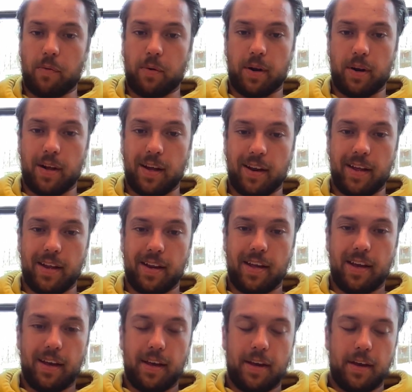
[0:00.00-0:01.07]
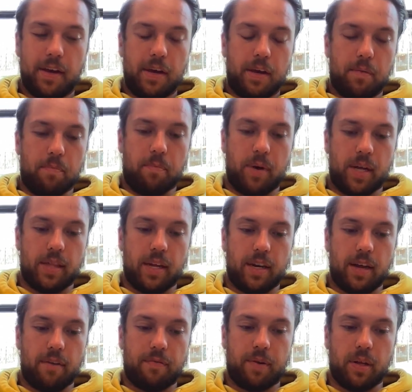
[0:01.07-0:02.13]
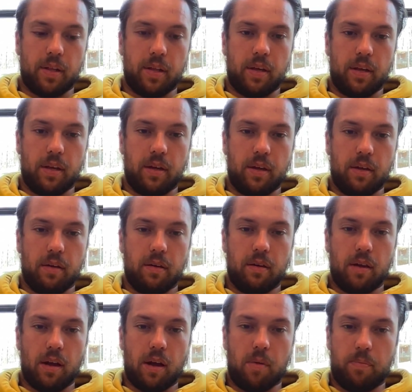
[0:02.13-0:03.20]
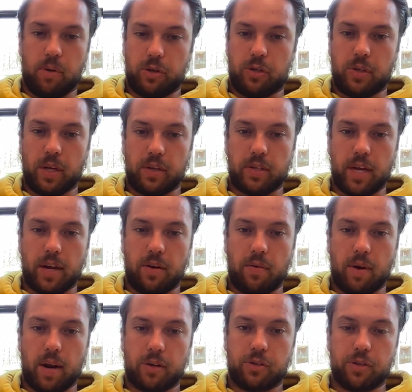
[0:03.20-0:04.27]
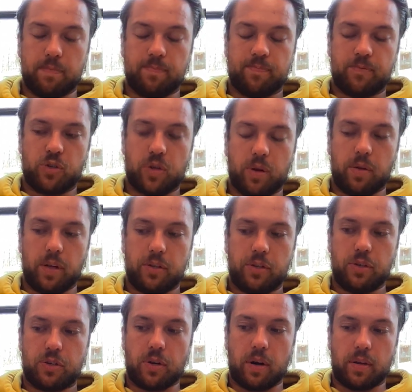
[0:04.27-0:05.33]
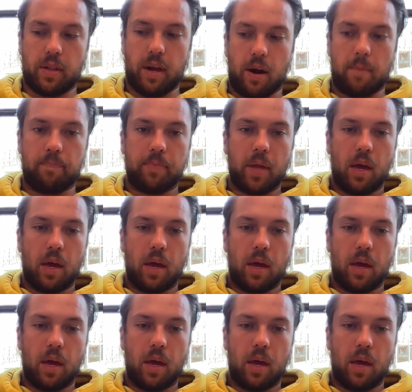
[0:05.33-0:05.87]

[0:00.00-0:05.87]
would have done it but they definitely help push things that direction. So let's just start there.